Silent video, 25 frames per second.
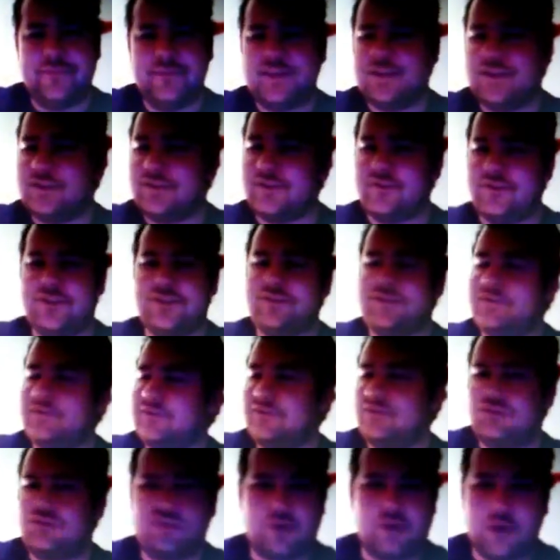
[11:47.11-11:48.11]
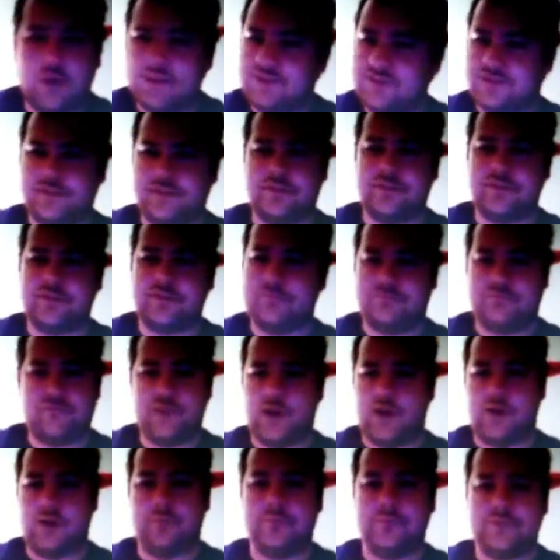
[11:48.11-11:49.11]
Because of his choices of
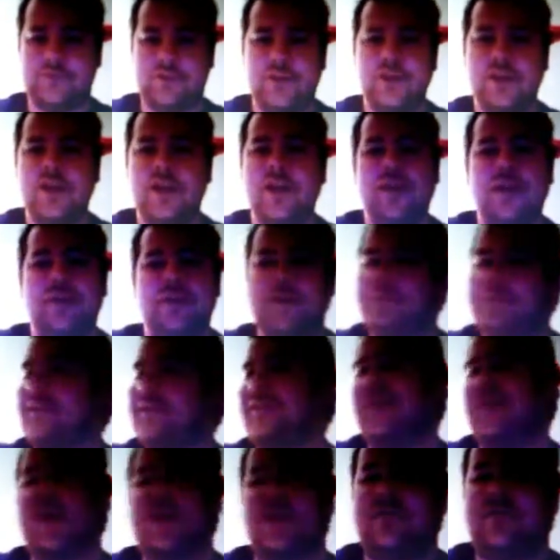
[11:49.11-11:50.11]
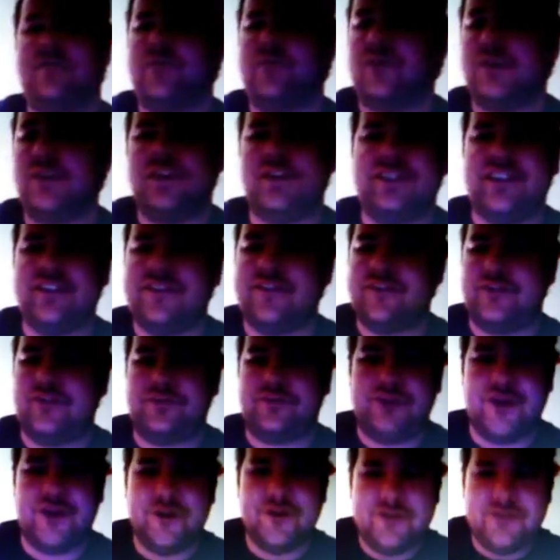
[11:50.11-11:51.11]
films. Well, I mean, like 47
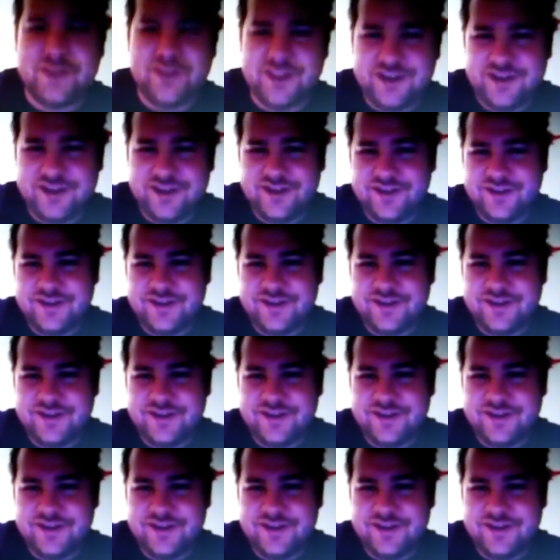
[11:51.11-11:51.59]
Ronin,